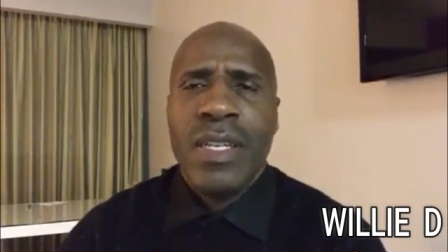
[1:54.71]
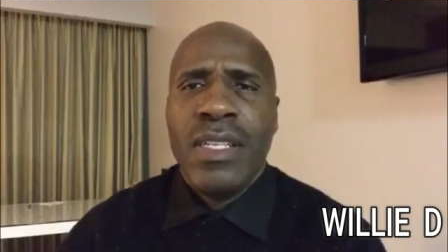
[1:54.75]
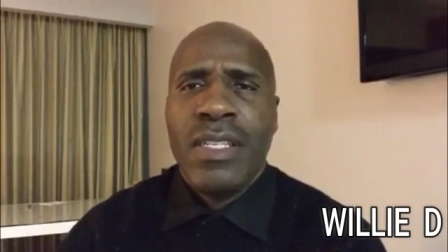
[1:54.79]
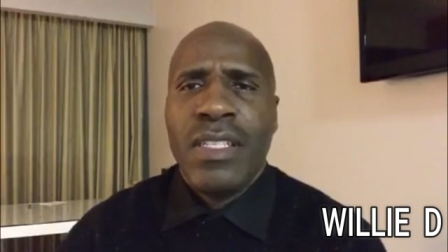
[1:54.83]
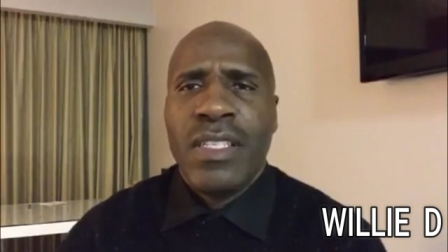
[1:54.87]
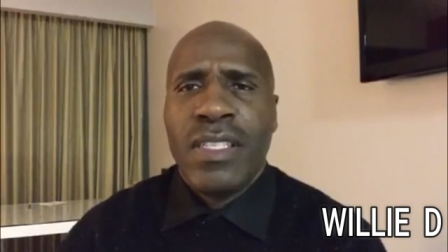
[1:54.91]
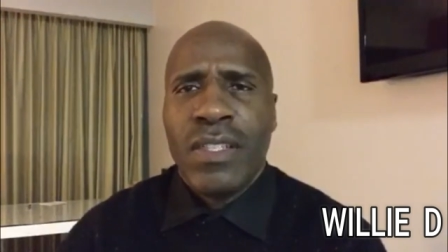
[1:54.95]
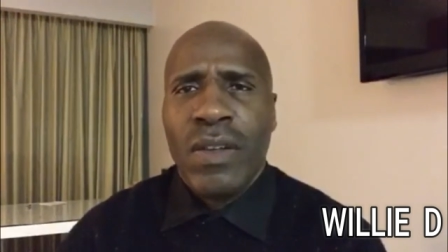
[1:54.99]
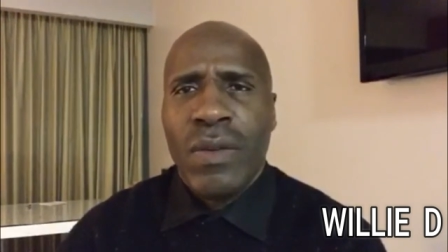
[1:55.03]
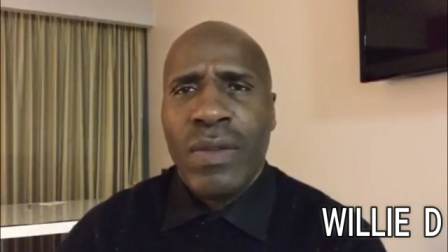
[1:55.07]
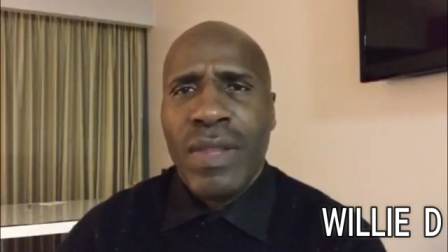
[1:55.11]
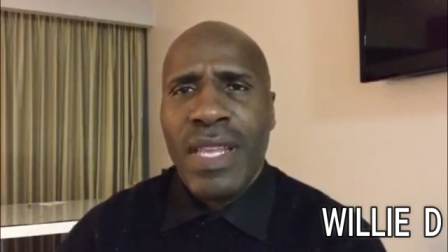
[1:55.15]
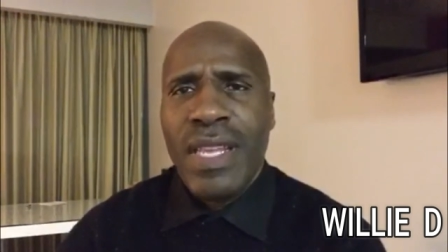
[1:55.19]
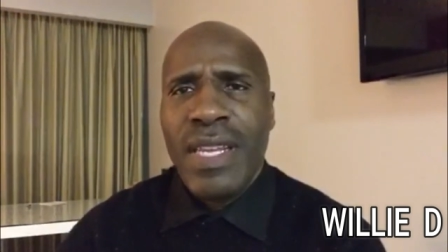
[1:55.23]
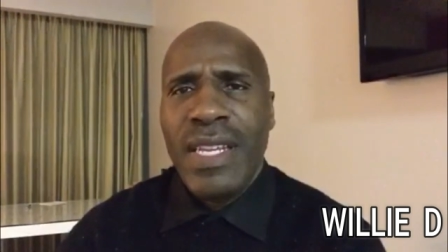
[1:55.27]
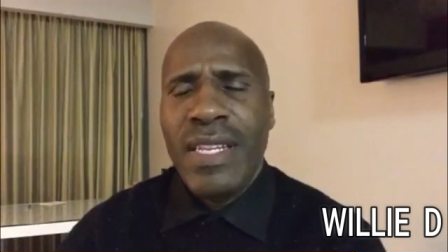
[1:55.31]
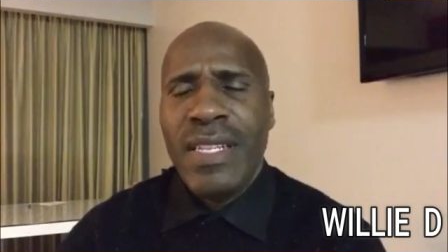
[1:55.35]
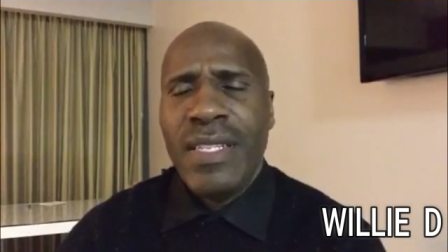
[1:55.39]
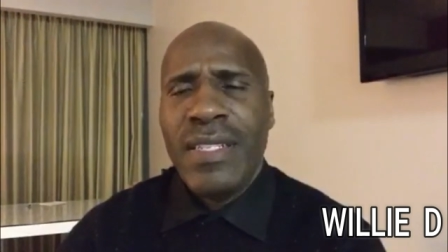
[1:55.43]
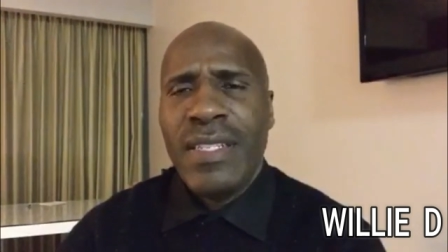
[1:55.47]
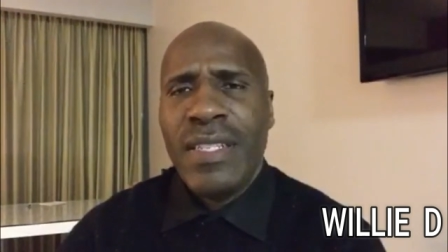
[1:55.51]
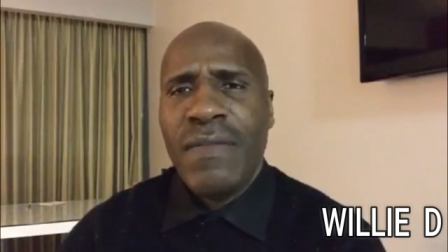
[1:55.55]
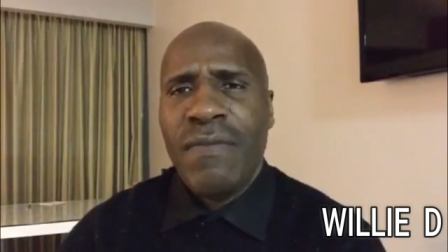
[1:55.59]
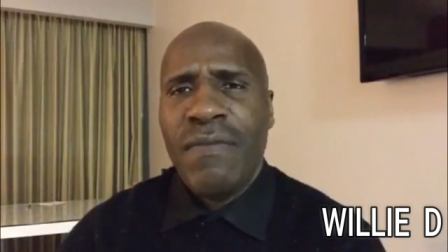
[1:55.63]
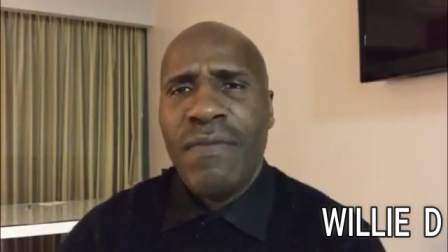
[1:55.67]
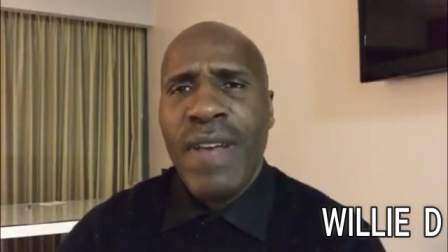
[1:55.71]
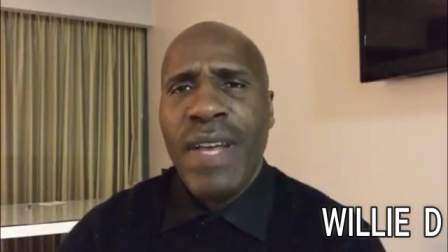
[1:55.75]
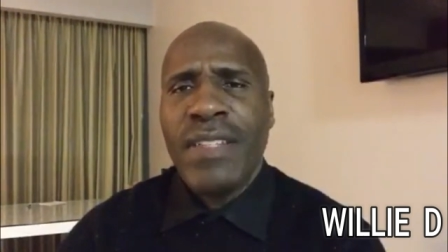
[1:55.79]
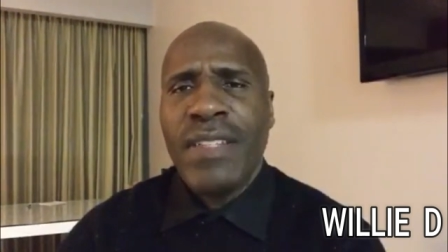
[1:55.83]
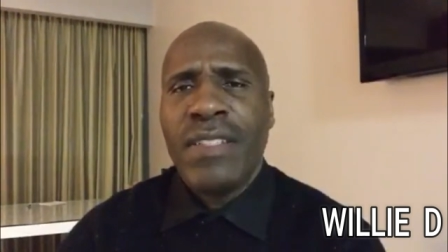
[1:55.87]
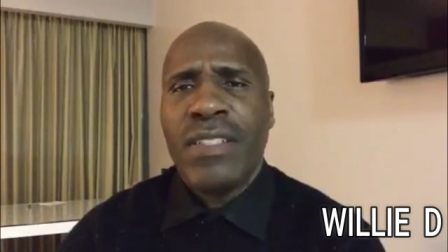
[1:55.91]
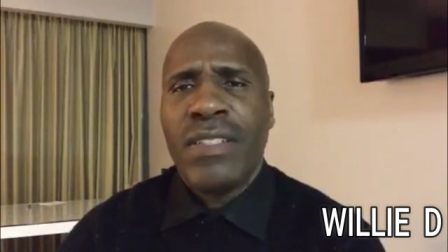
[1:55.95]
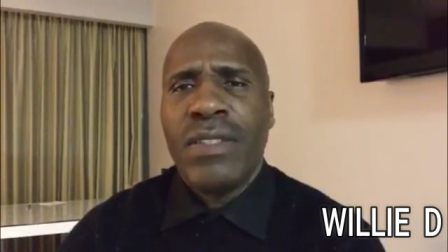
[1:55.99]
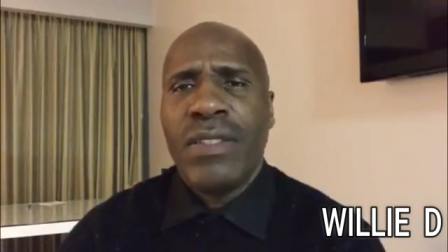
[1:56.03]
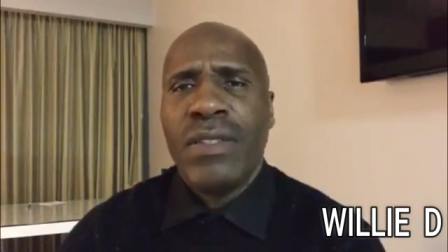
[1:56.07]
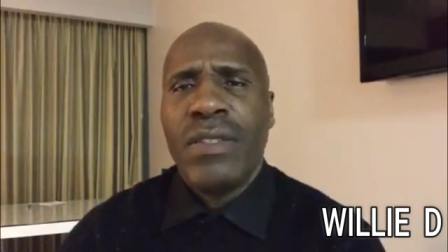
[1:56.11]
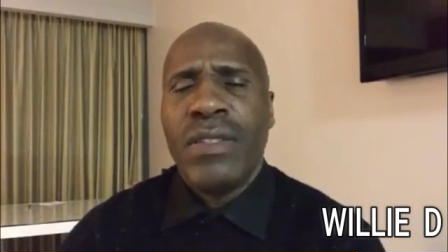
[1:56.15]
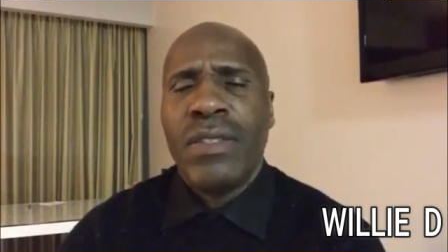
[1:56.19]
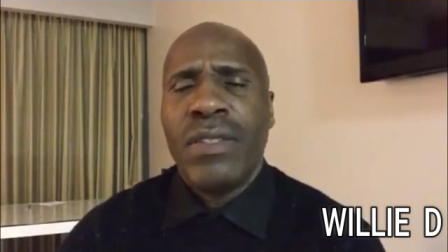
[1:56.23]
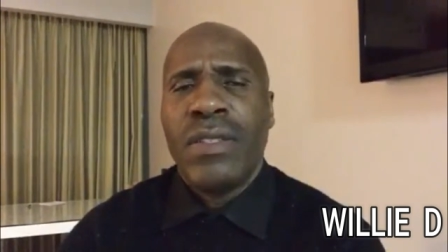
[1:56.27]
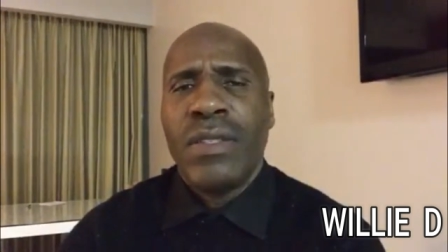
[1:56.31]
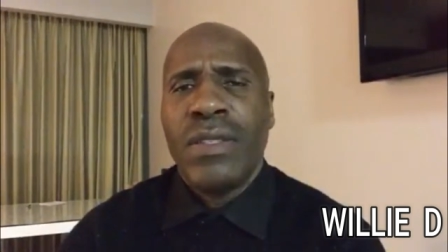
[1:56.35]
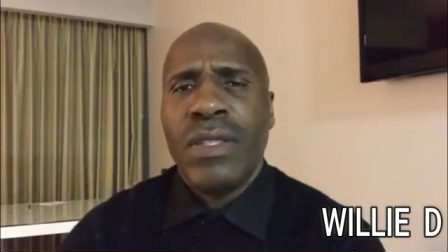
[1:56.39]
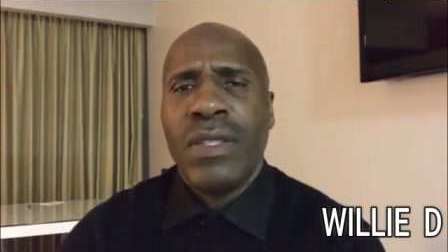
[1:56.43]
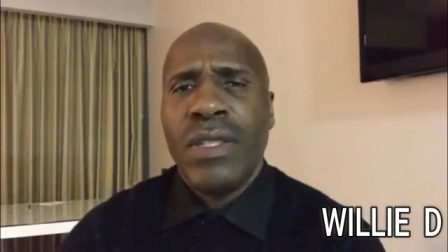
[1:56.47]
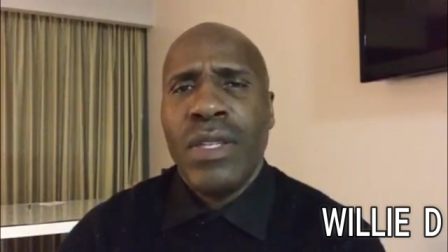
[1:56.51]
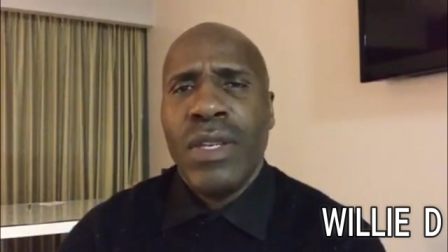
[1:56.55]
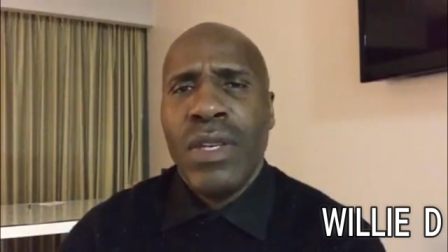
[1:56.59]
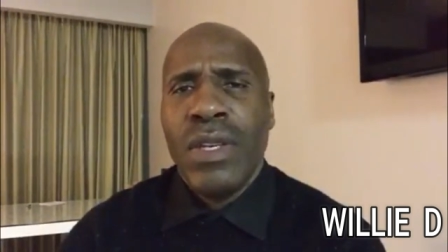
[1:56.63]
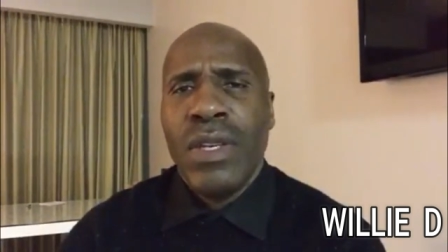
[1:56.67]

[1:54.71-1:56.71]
so that his investors